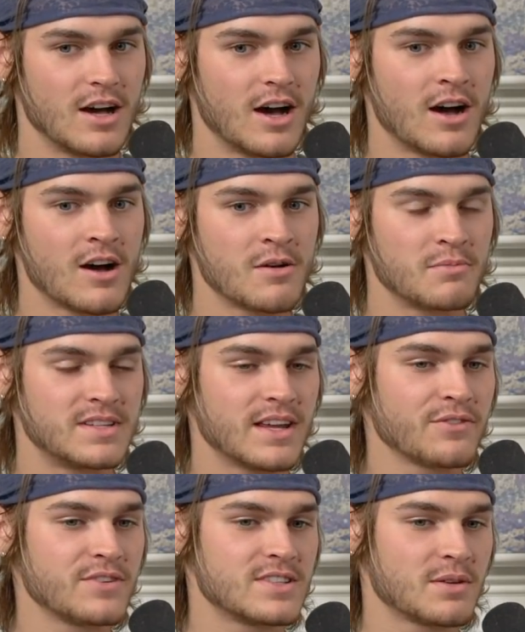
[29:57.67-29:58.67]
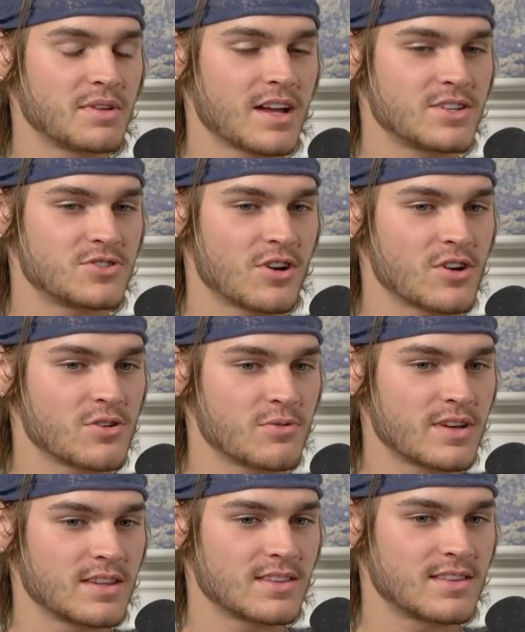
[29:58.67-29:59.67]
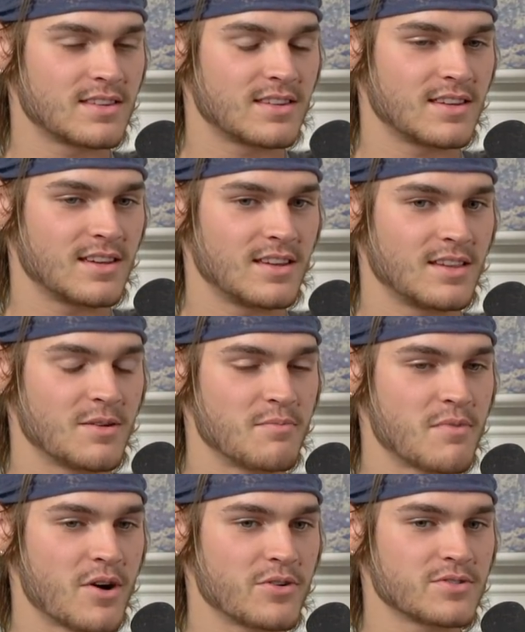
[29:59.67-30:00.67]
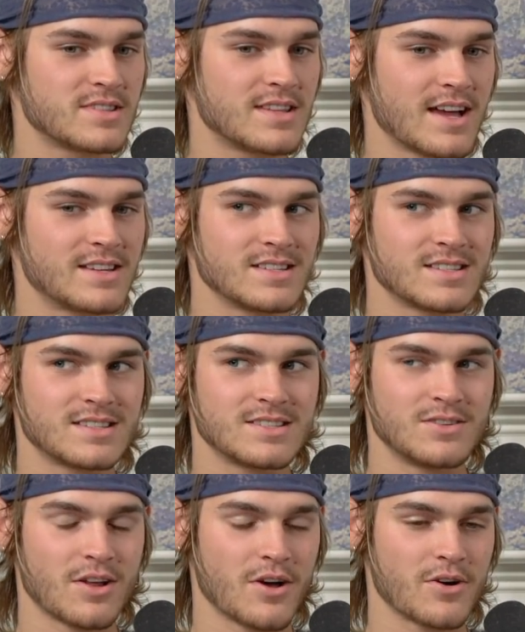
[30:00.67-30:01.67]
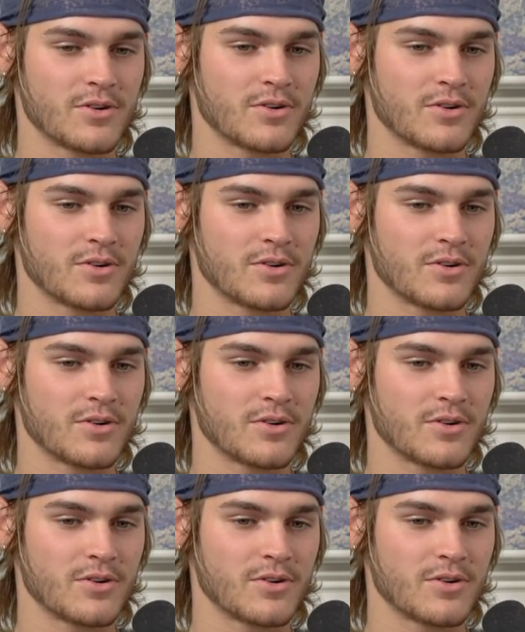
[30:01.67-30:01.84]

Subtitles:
But definitely something I struggle with the most that just, you know,